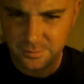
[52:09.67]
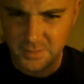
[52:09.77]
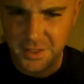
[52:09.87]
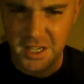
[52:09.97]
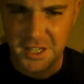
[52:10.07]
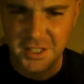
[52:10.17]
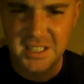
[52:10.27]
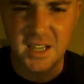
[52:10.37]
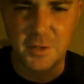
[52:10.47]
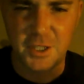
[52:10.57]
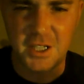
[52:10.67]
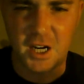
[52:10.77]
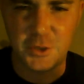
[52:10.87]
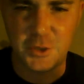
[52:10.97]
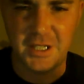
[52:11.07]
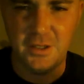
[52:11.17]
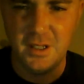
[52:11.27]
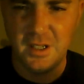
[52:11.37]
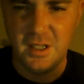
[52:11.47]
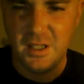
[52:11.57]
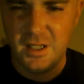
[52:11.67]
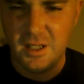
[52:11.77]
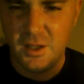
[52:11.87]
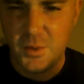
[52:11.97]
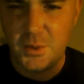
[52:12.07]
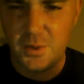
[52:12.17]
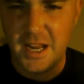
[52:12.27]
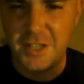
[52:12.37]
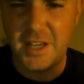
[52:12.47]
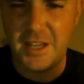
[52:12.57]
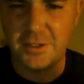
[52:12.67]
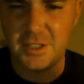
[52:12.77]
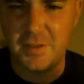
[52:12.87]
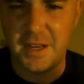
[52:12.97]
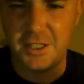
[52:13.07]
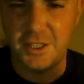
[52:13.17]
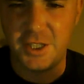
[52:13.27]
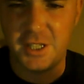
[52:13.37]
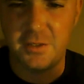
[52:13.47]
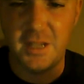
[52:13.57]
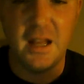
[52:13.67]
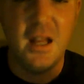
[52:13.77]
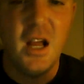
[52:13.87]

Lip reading: The Undiscovered Country. Whew, educate yourself, had a good channel. Yeah.